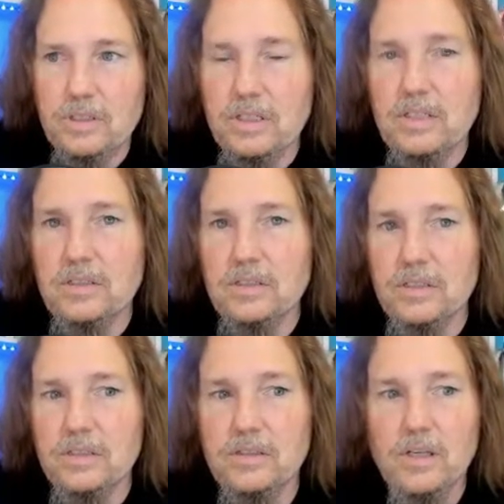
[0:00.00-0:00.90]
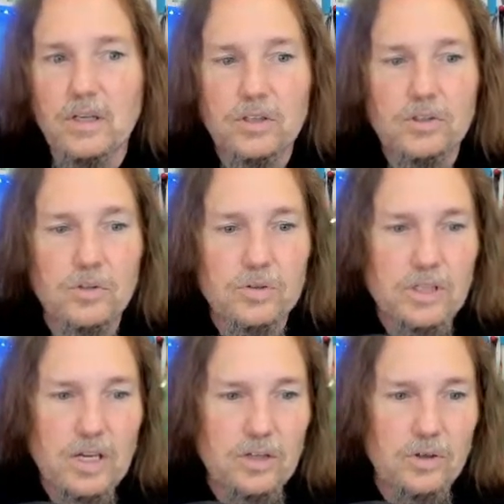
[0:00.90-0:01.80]
things is, so
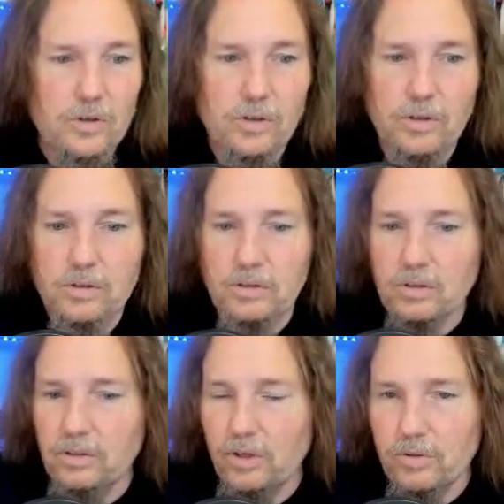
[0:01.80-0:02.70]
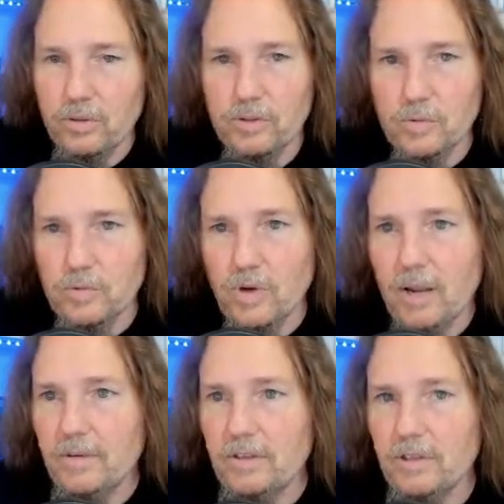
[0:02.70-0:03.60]
say you're you know you're
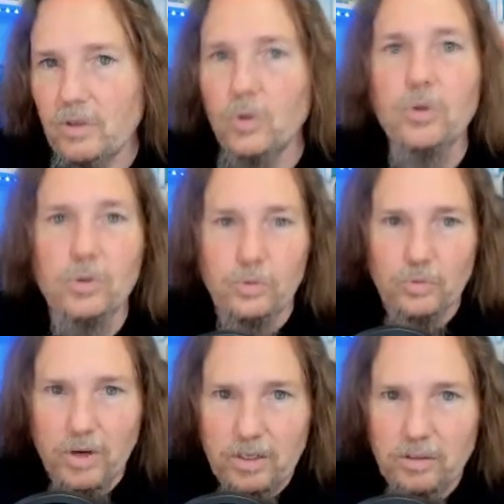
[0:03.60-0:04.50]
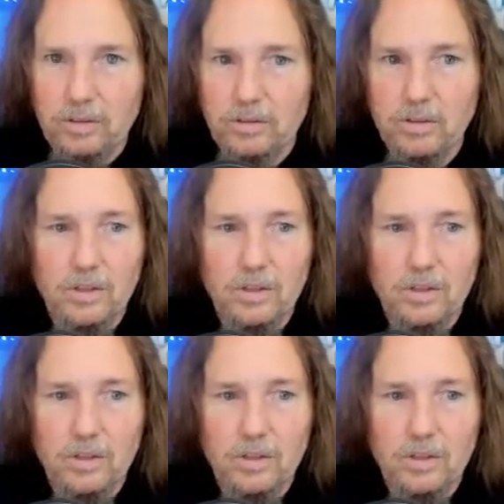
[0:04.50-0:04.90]
subscribing to Hulu, right? You're